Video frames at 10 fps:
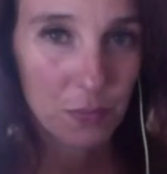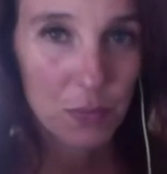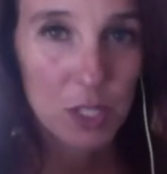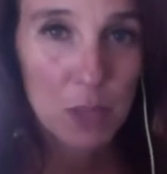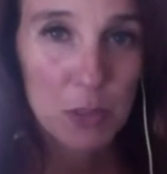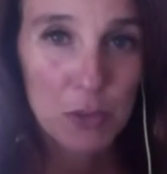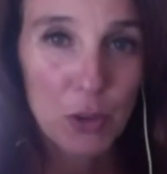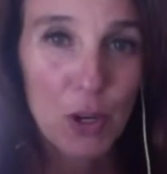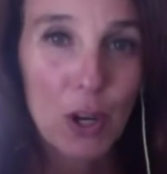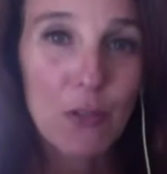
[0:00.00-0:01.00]
Tips
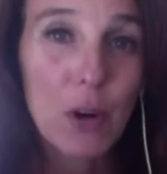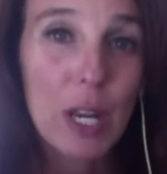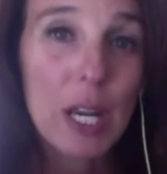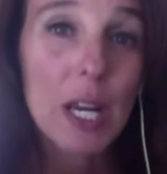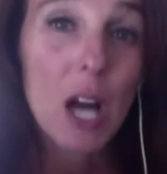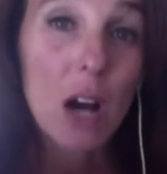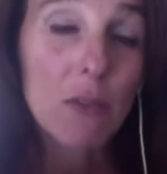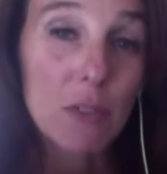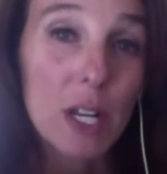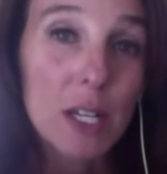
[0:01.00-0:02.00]
for avoiding
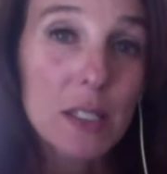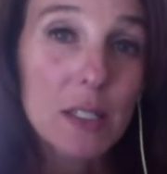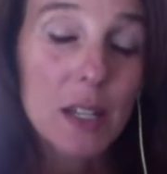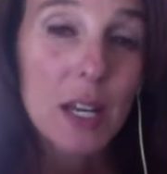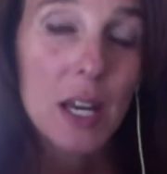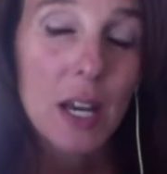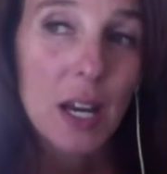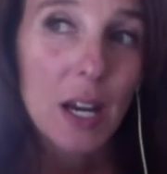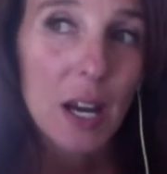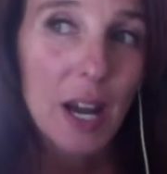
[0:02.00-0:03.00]
conflict.
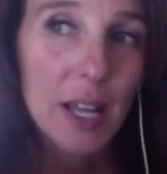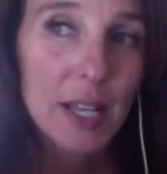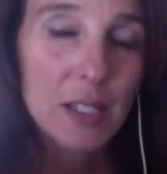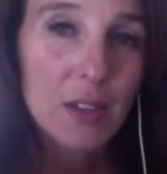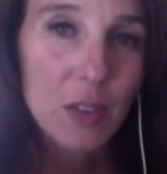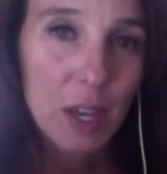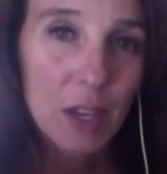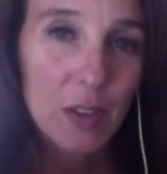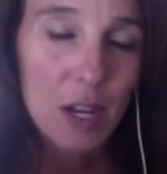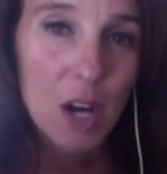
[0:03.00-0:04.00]
I like to
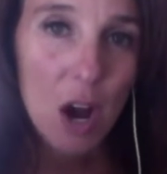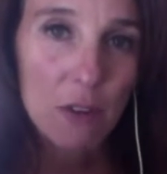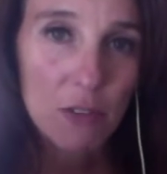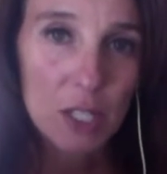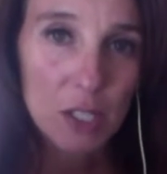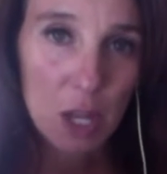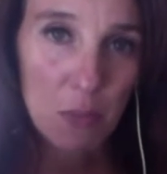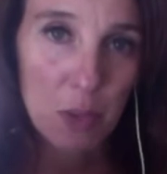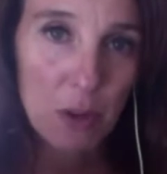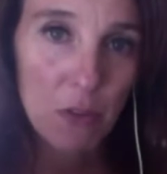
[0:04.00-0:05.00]
think that conflict can
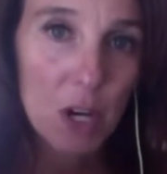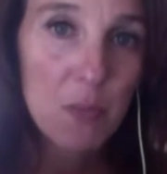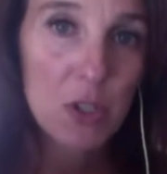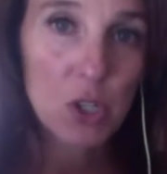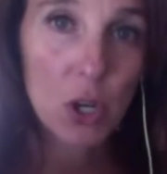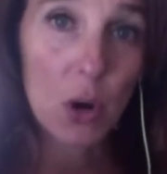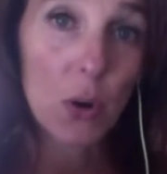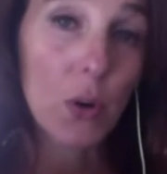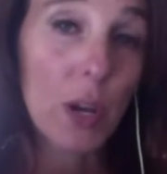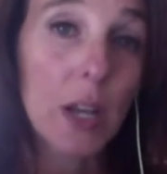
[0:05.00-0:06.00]
be very much a
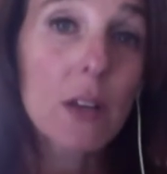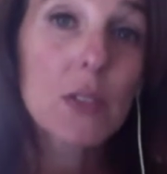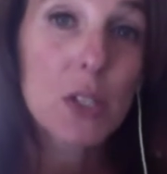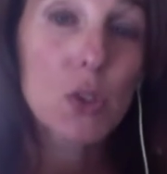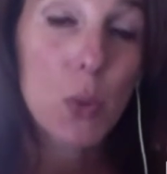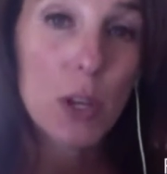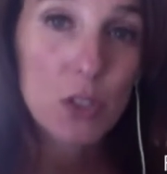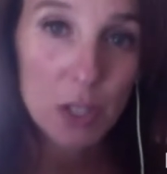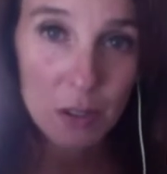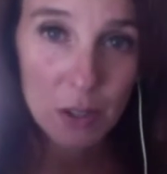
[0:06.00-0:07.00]
co-creative
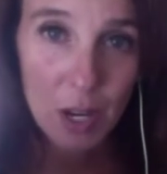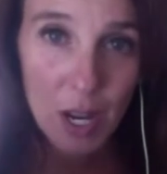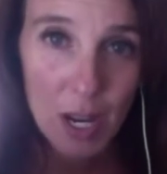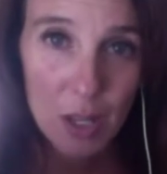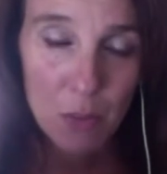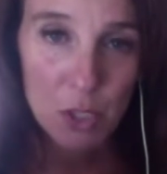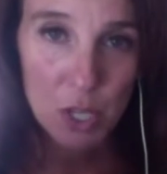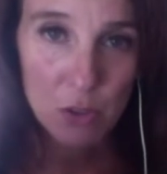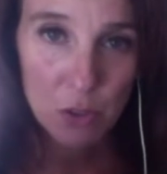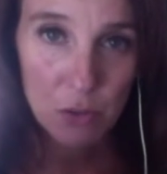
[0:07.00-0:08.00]
situation, the
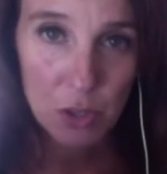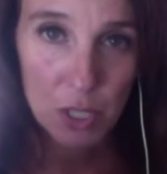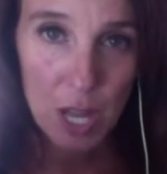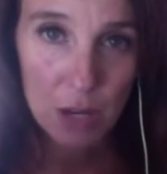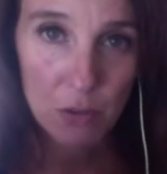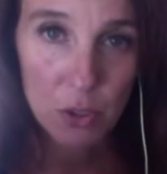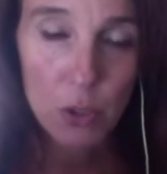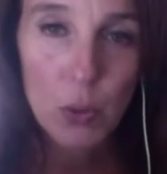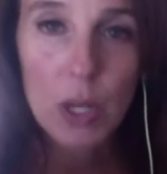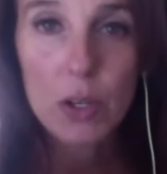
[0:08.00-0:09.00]
potential for a lot of
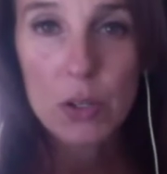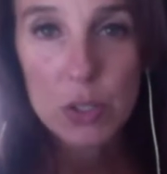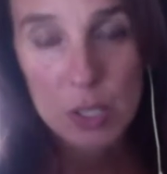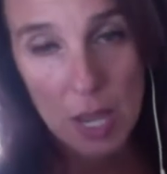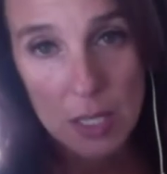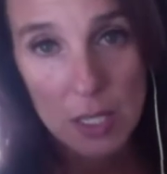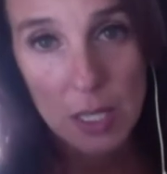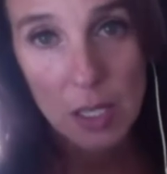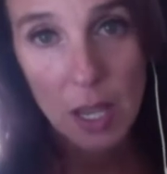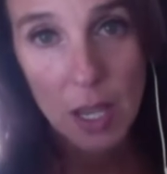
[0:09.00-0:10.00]
new
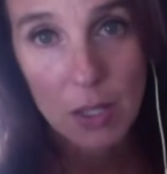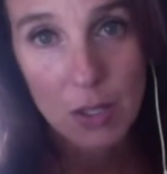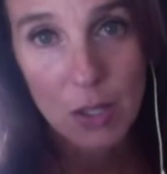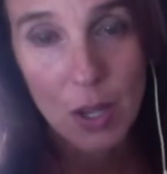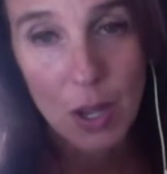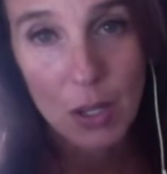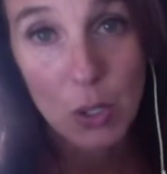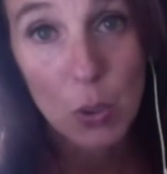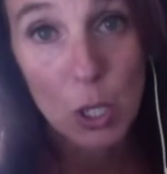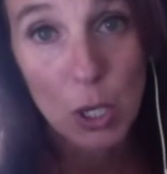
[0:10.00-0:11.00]
understanding and
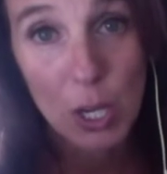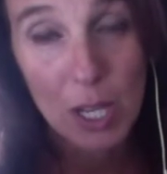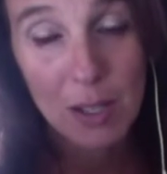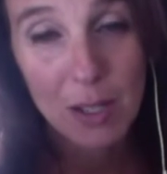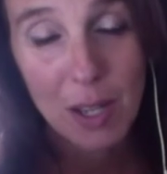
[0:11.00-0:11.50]
new learning,